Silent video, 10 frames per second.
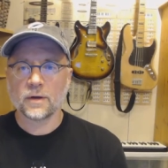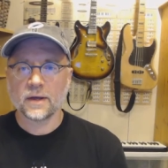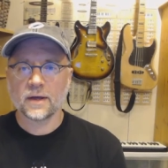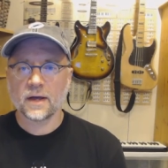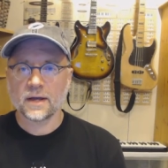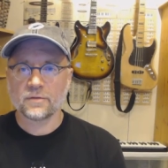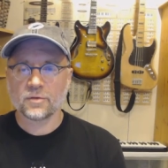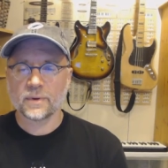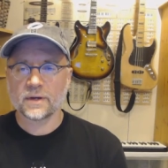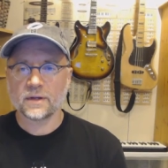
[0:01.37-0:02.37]
Okay, hi
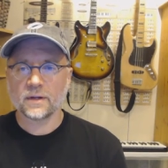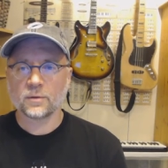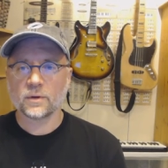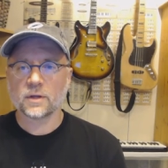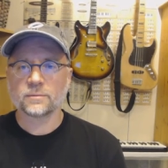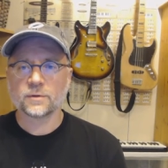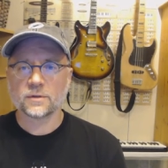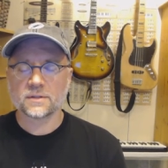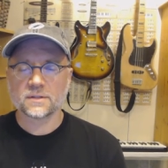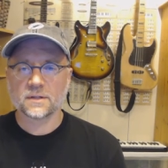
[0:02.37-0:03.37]
everybody and welcome
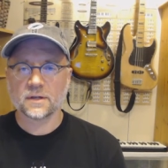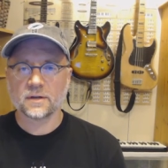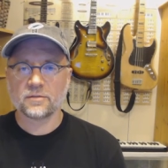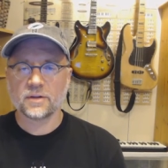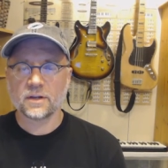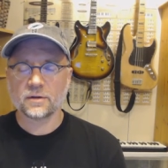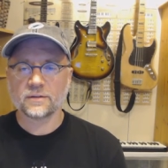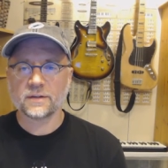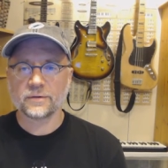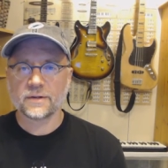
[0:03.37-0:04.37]
to this uh,
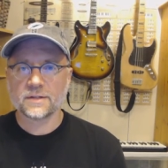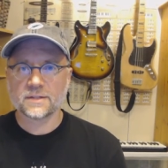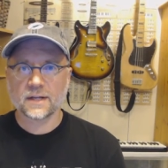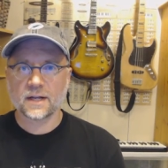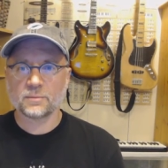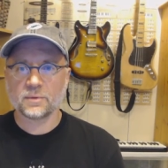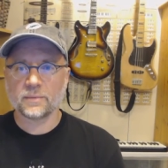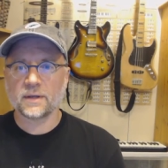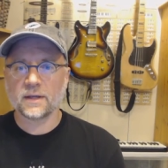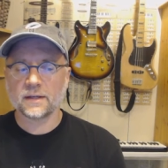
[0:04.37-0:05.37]
video series that I'll be
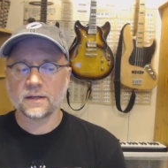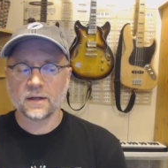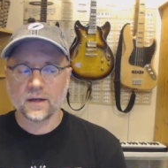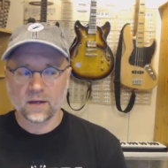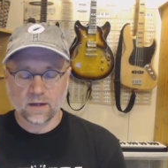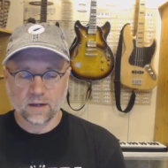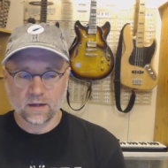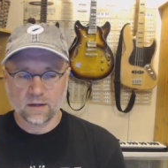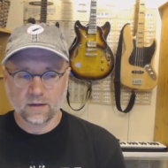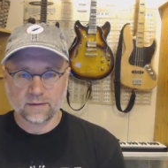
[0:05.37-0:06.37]
making
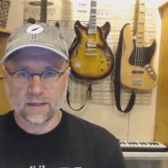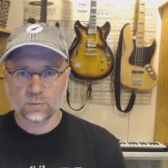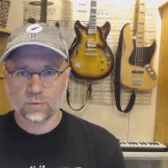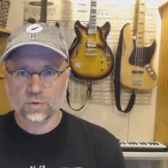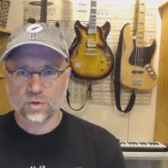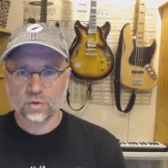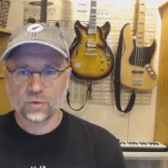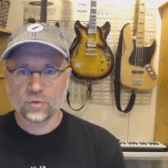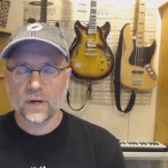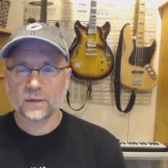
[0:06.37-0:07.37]
uh, that will show
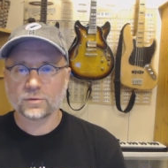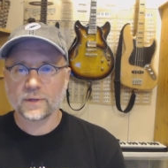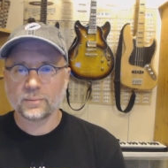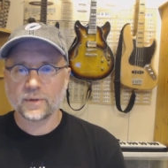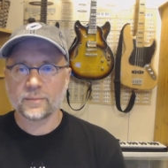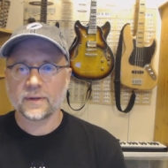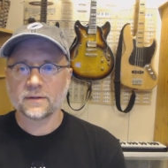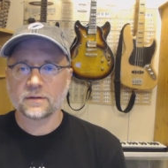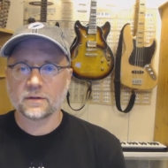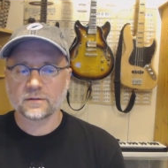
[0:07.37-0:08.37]
you how to
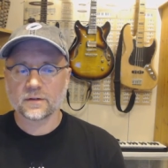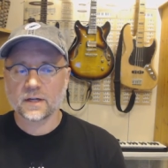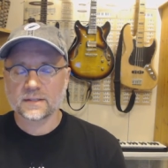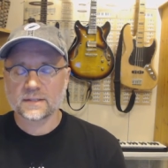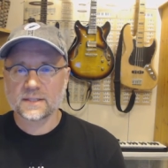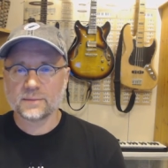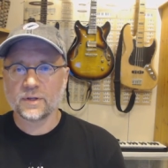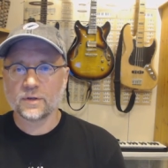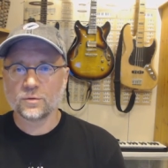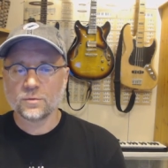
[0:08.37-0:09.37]
implement the Scott
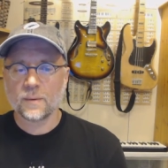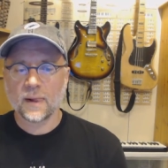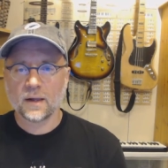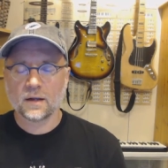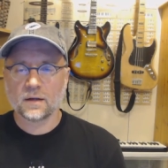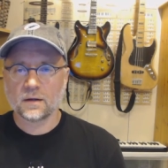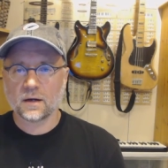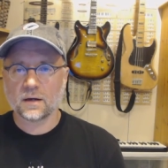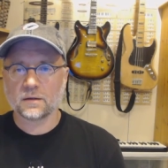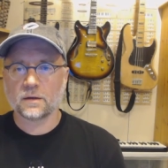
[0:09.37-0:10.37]
CPU
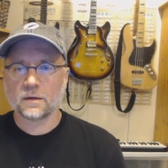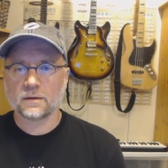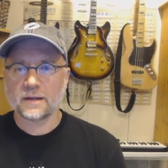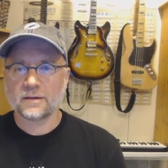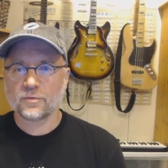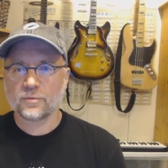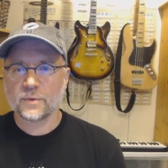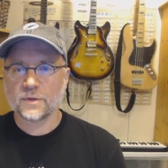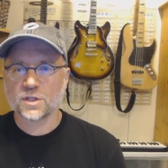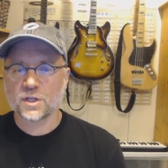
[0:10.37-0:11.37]
uh, on an
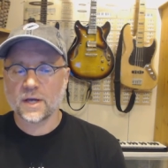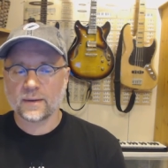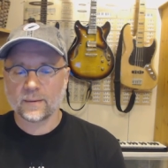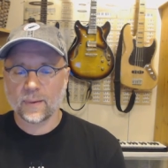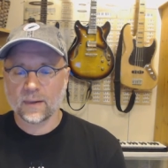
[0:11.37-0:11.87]
FPGA.